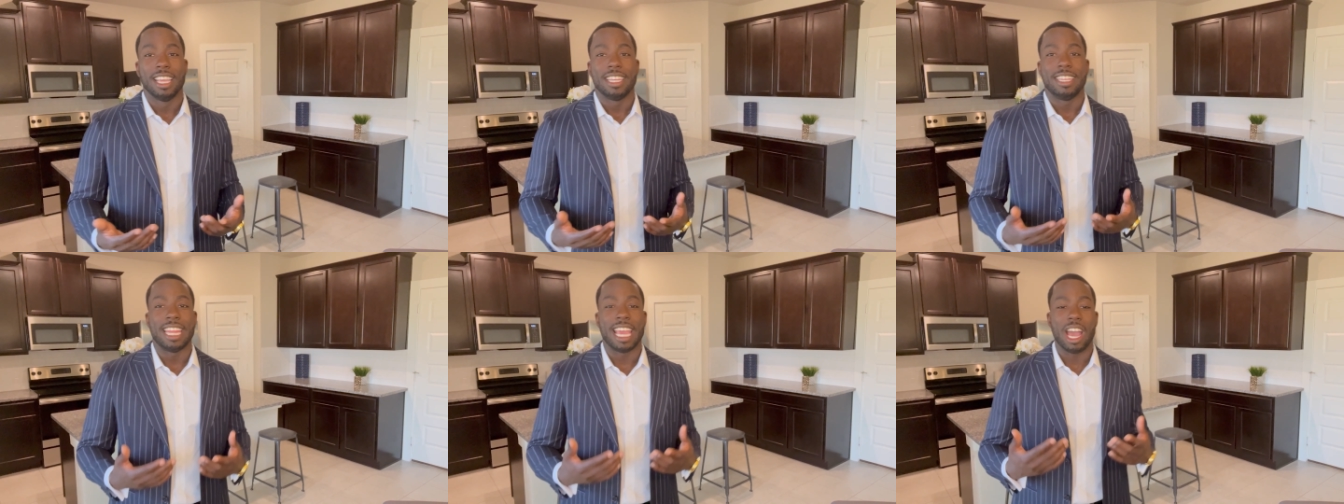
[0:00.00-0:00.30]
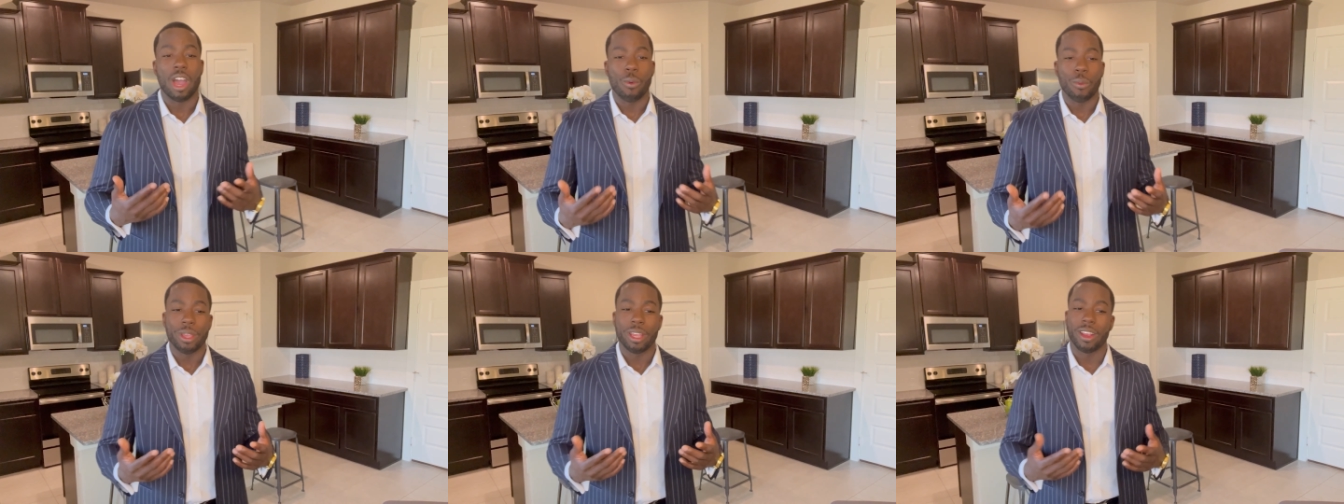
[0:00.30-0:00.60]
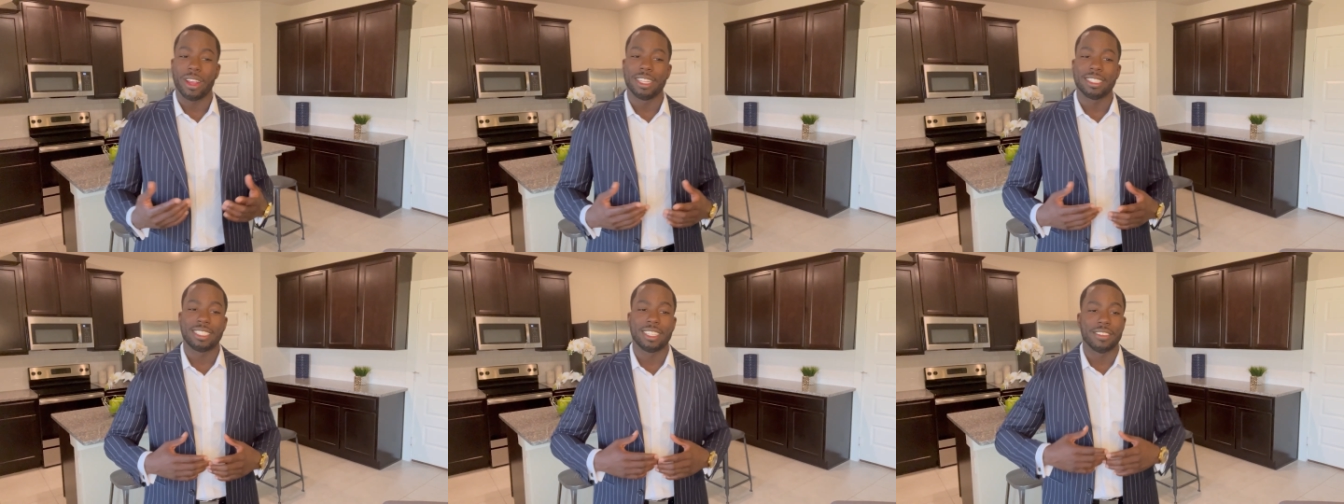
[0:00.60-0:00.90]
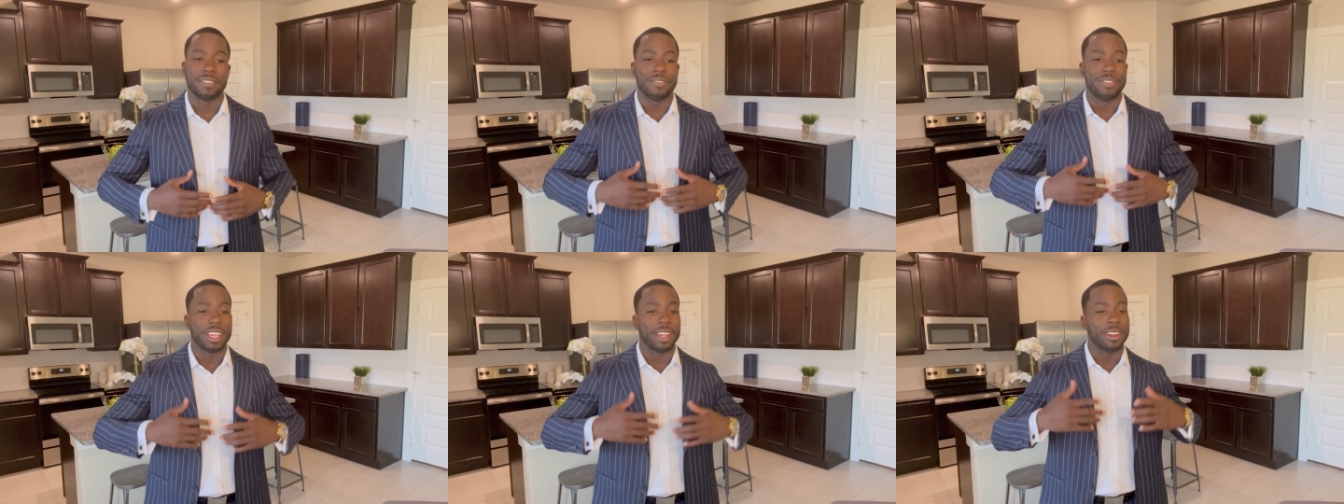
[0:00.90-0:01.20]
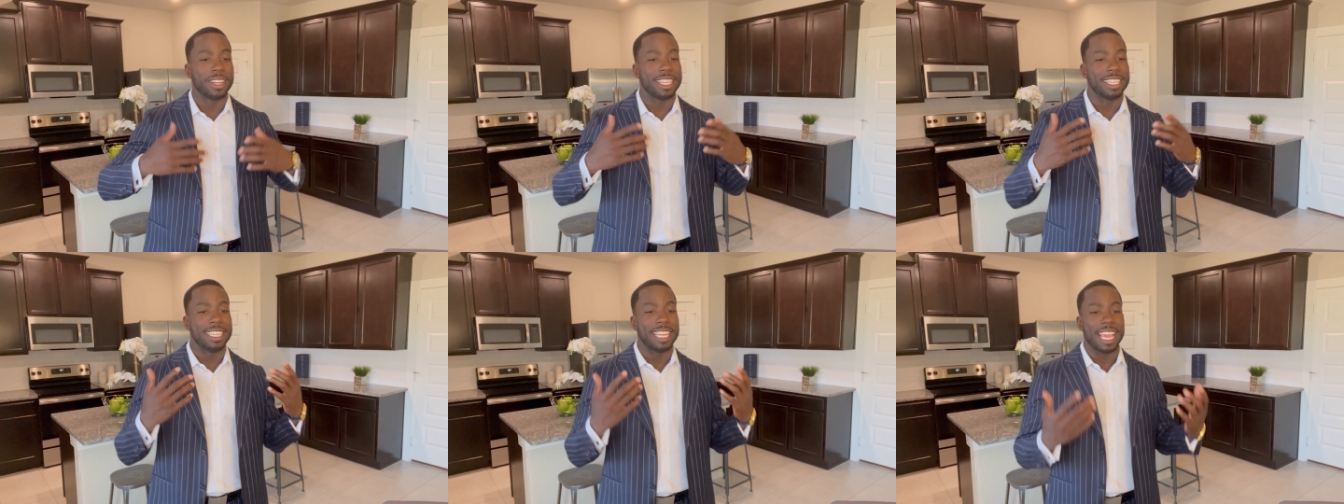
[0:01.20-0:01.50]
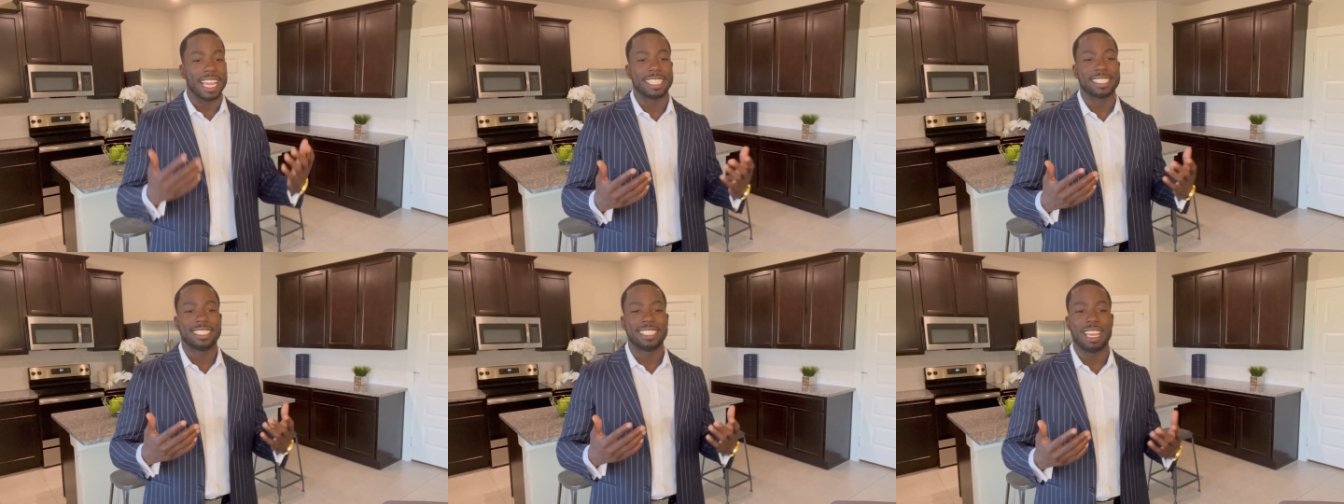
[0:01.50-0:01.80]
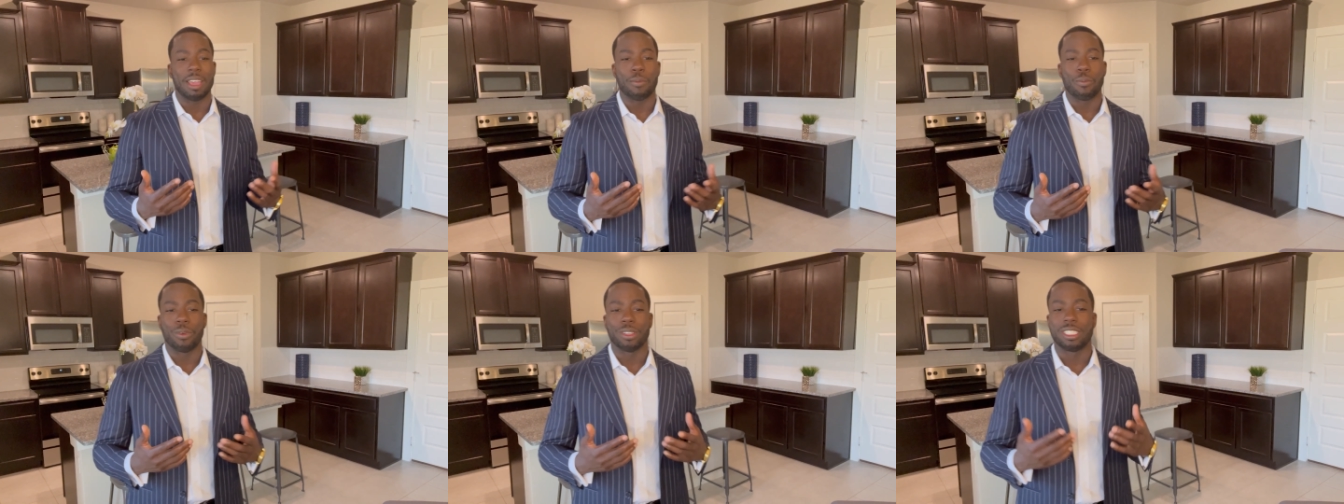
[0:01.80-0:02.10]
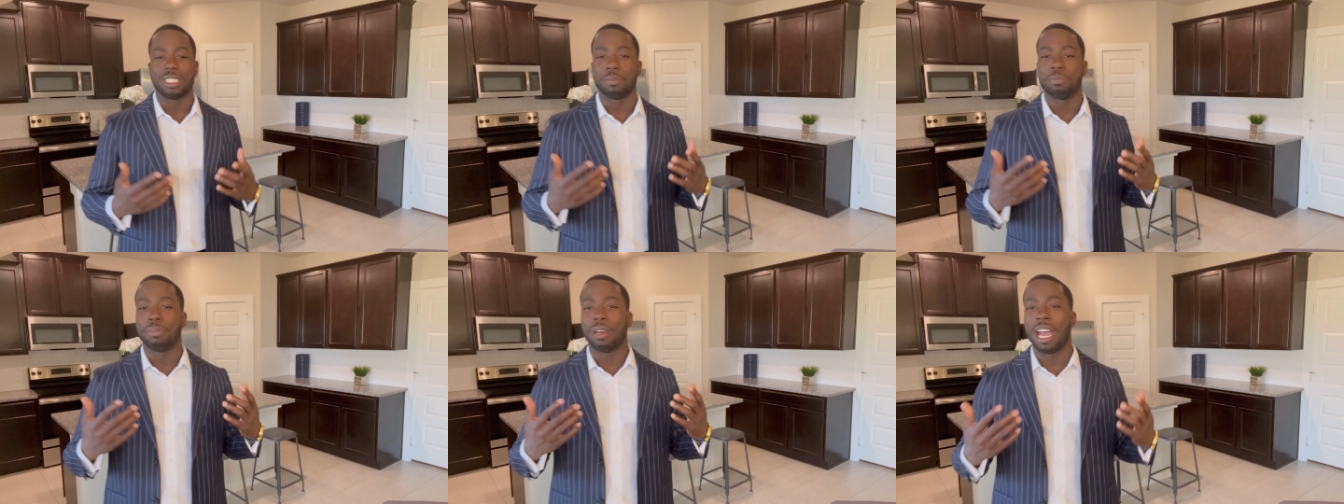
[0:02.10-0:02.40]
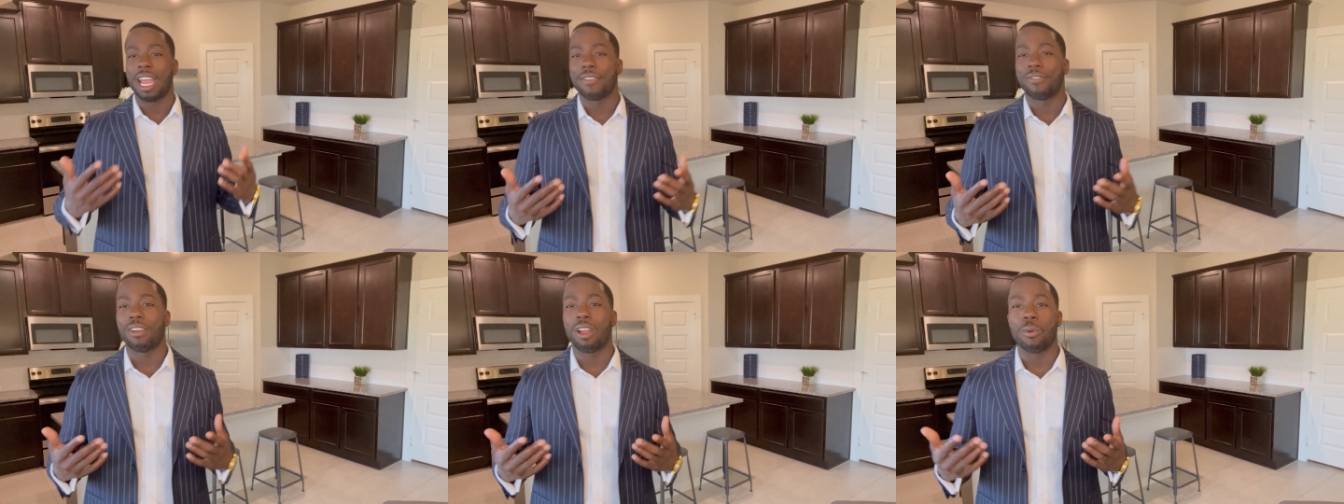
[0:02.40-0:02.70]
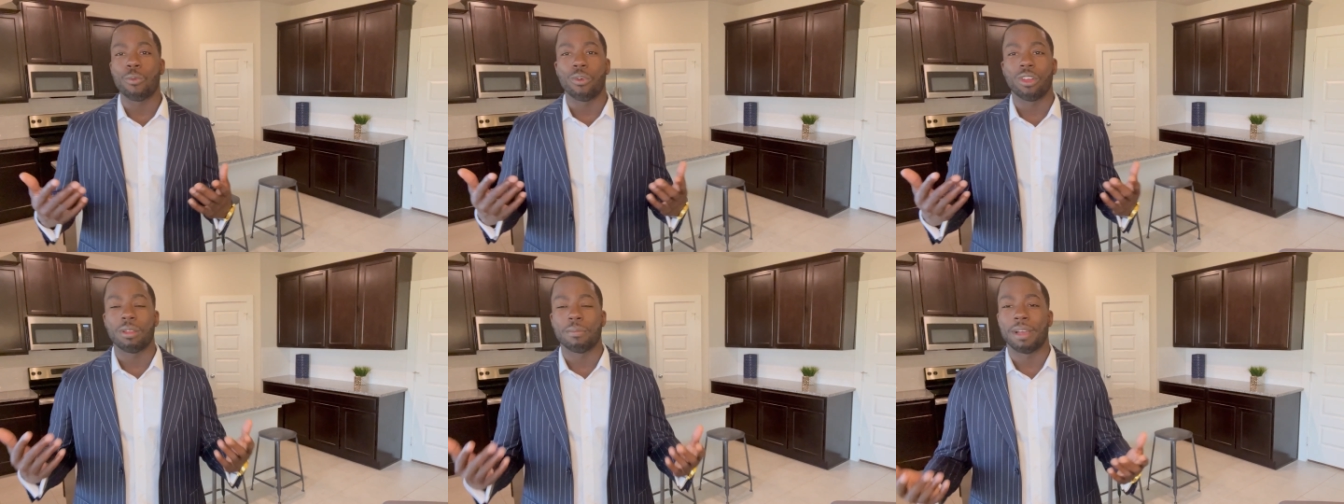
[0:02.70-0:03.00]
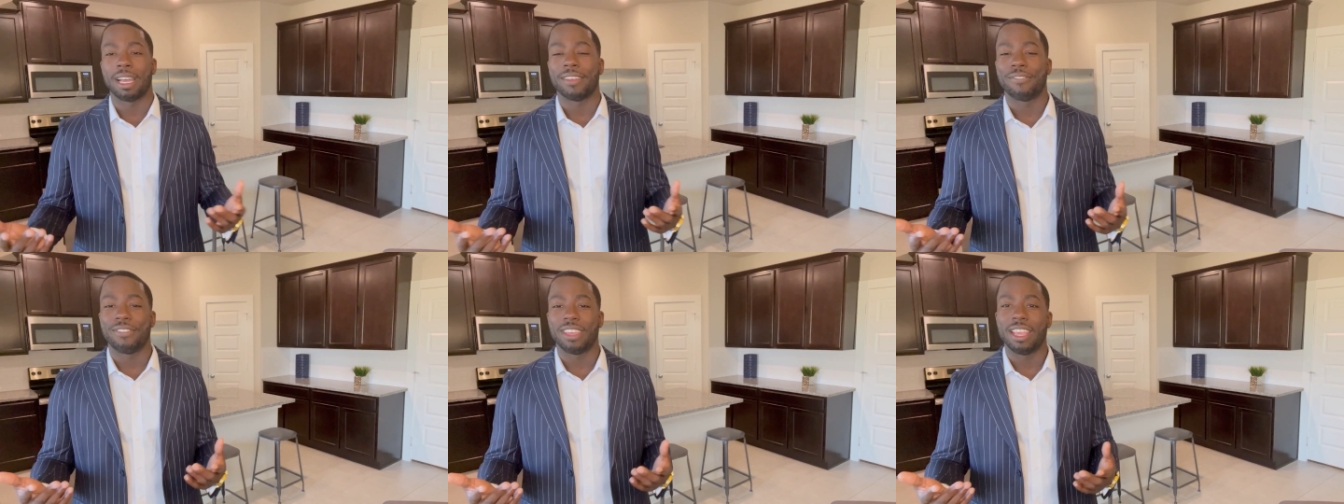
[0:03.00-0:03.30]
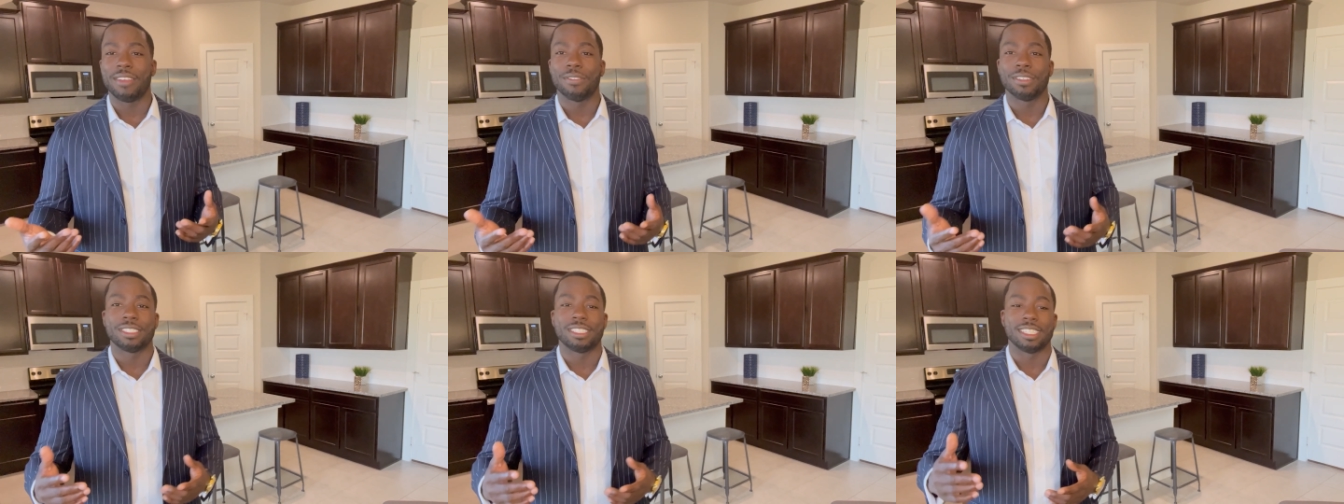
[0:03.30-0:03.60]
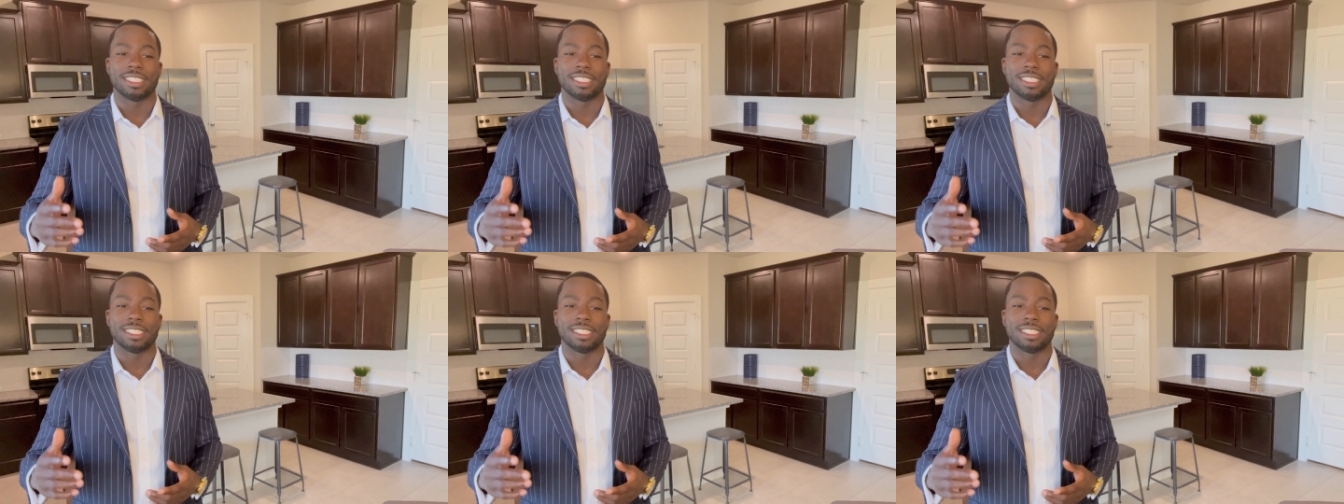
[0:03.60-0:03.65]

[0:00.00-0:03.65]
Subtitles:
Now we are into the very next step, which is by far one of my favorites.